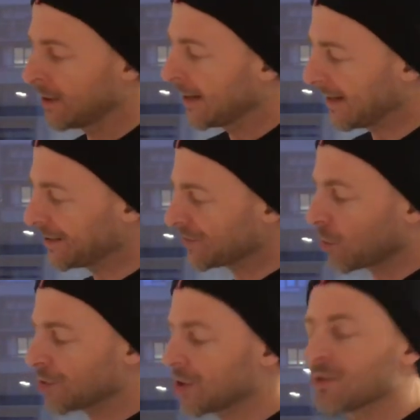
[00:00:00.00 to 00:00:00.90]
It is
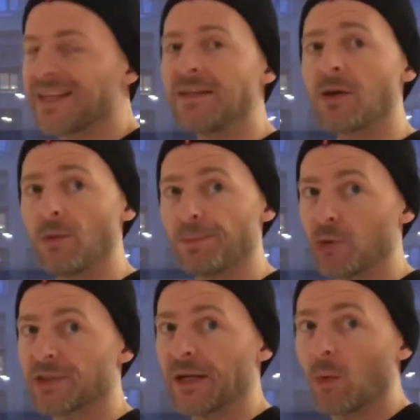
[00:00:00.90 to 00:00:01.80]
also ketone
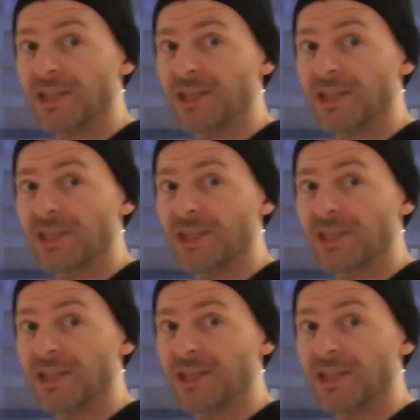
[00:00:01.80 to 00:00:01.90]
boosting,